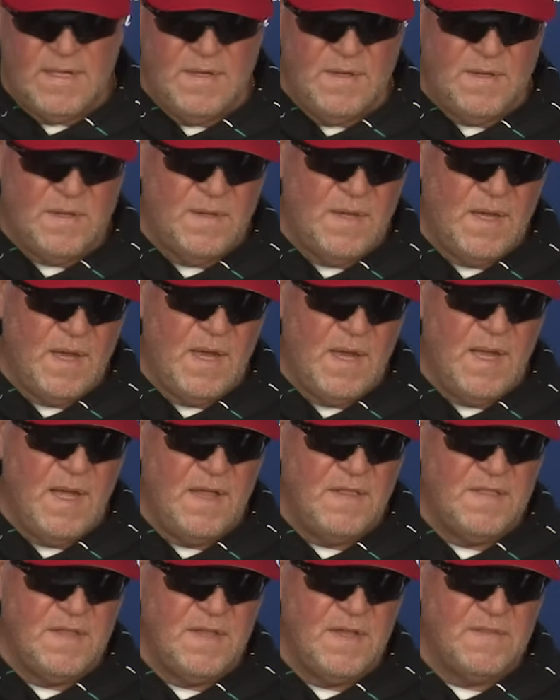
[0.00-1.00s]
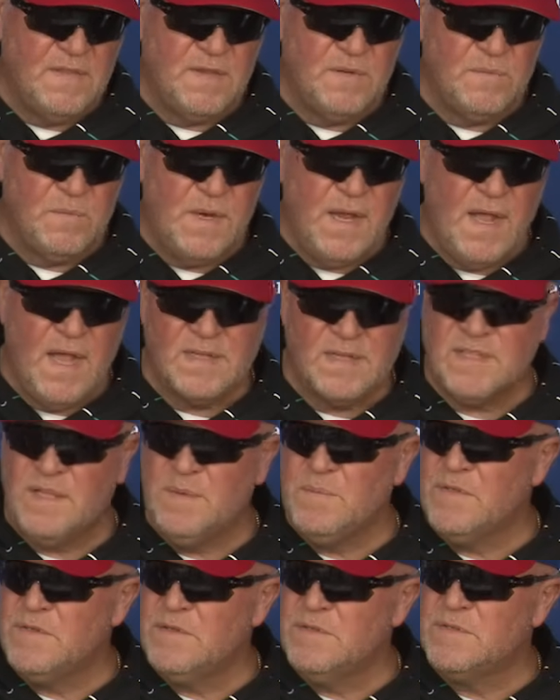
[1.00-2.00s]
You know, I think that we ask
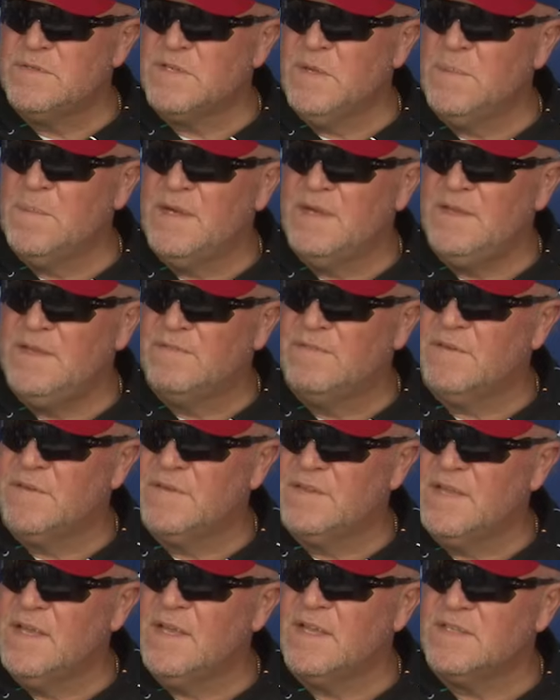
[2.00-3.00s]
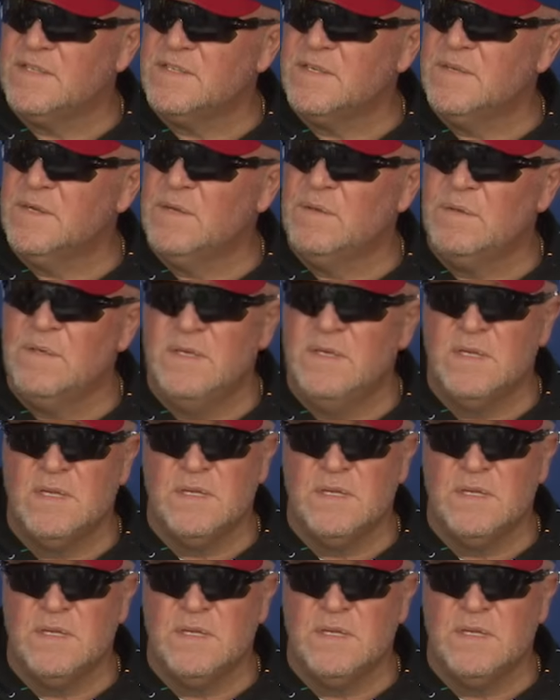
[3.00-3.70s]
him to do so many different things, you know.